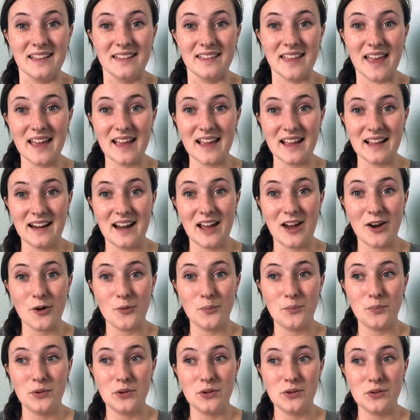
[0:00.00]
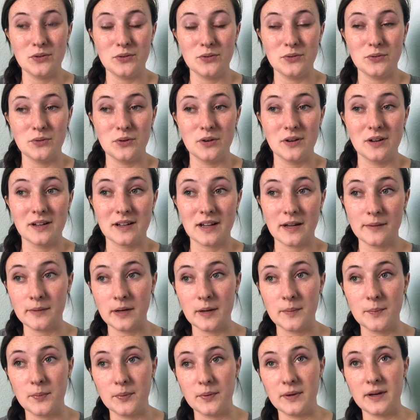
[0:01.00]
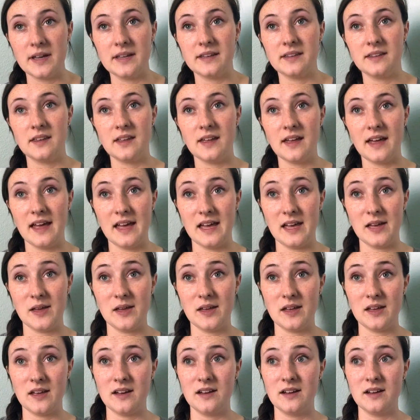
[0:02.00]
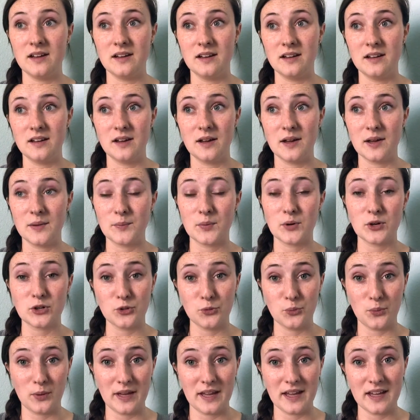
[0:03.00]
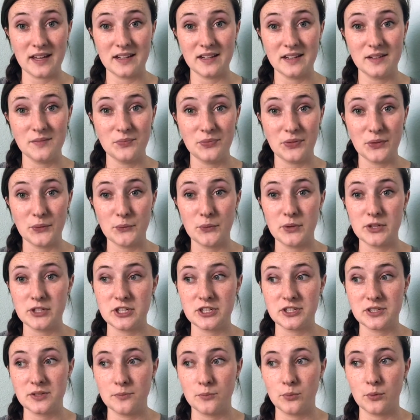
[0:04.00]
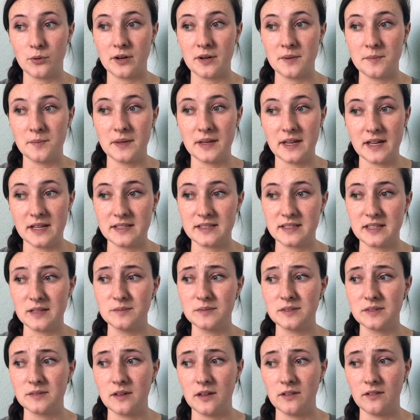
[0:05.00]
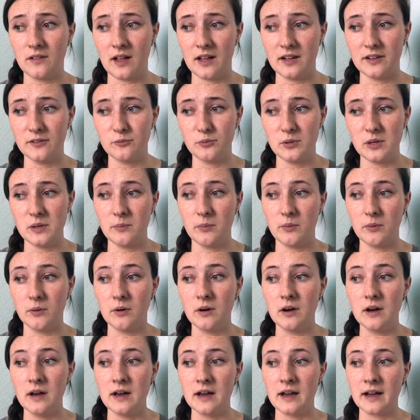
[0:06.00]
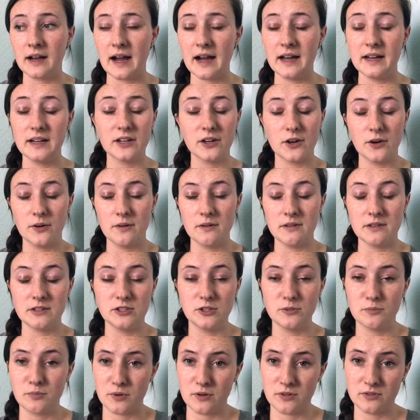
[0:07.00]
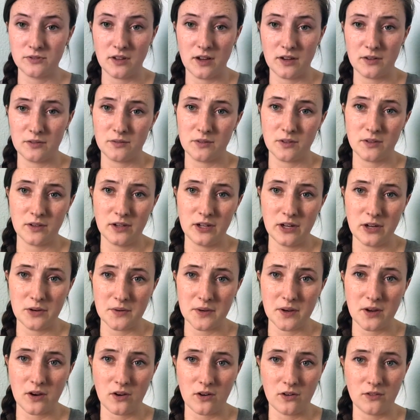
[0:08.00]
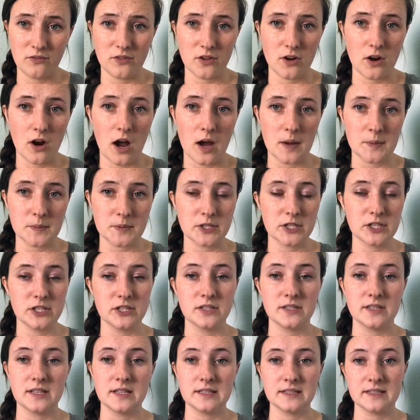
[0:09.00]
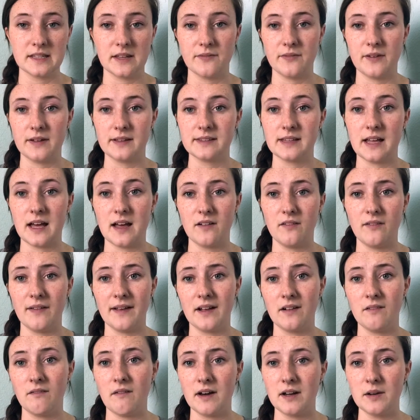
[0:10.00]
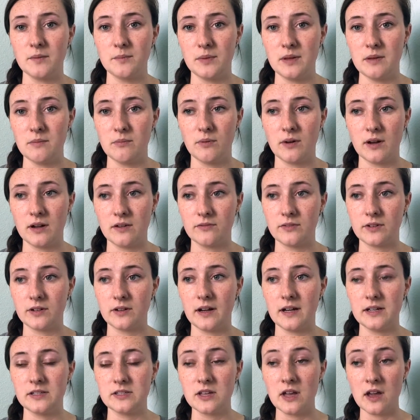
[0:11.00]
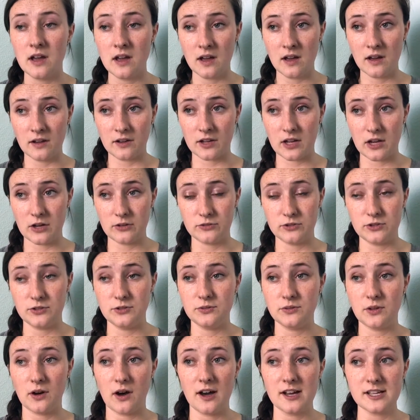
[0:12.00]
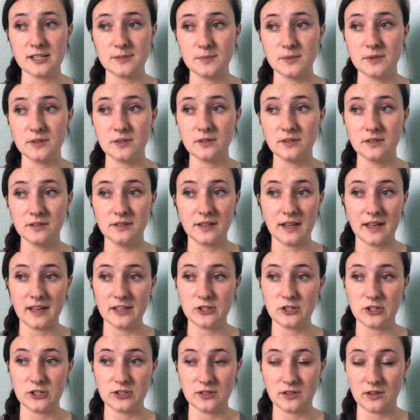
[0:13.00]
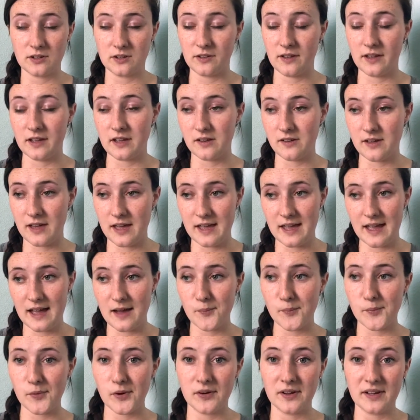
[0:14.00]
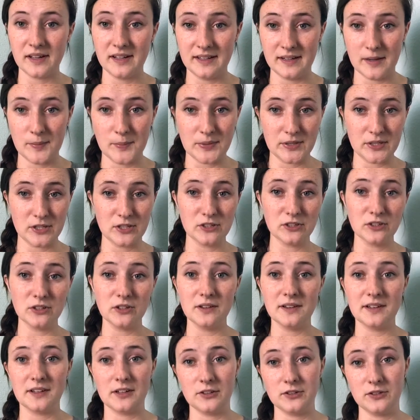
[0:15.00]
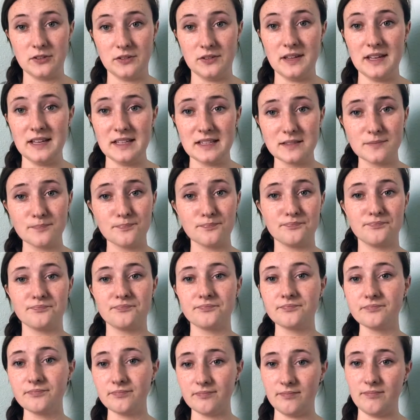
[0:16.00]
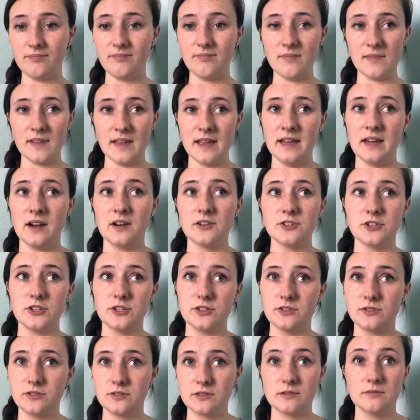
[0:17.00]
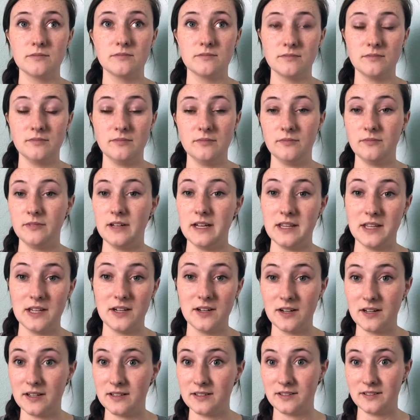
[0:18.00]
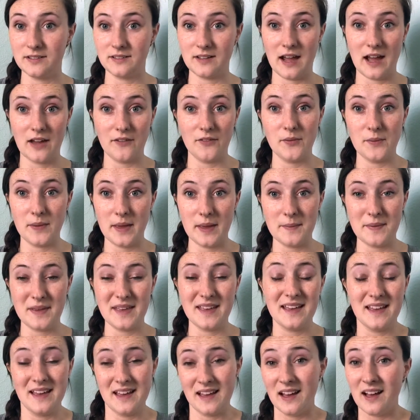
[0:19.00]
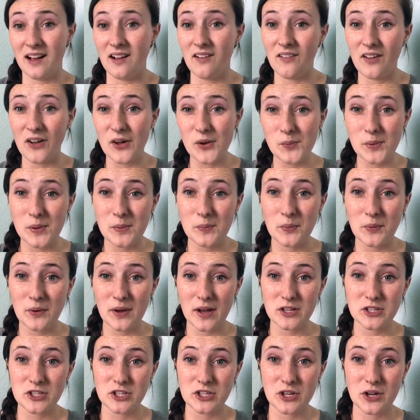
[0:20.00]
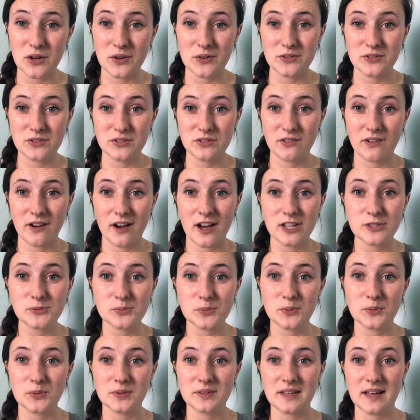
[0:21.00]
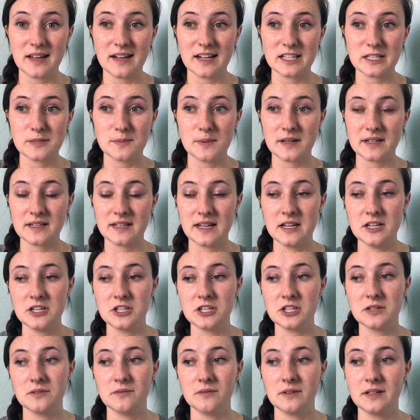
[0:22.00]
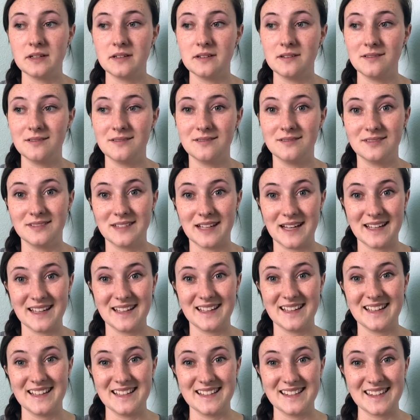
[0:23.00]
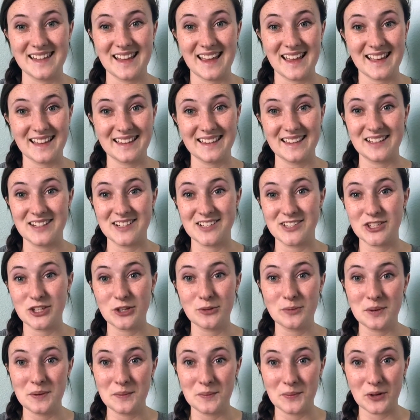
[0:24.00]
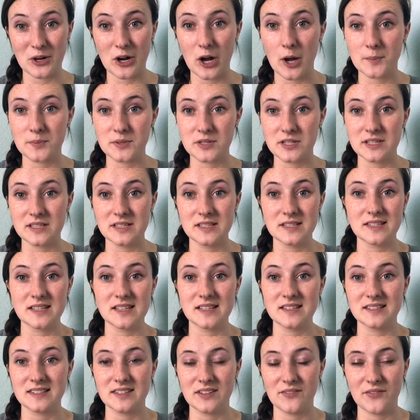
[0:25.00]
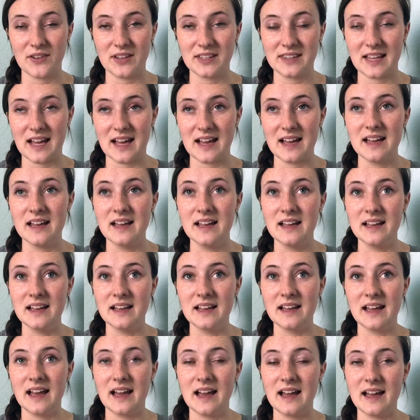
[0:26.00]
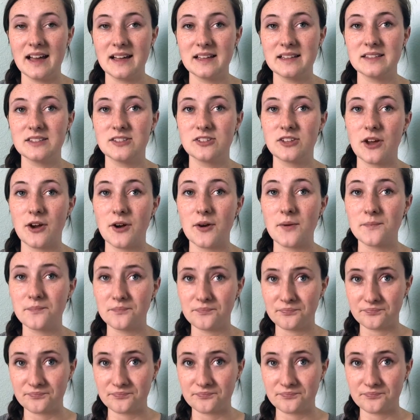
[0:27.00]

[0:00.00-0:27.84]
they can help you come up with a birth plan, which is important because some a lot of people kind of go into birth not really knowing all of their options and stuff like that. Like a lot of people, I've realized, go to the hospital and they just are like, okay, yep, I'll get an epidural and I'll do this and I'll just lay there and have the baby. A lot of people actually go into the hospital with that expectation, when that is like there's so many more options and stuff like that. And so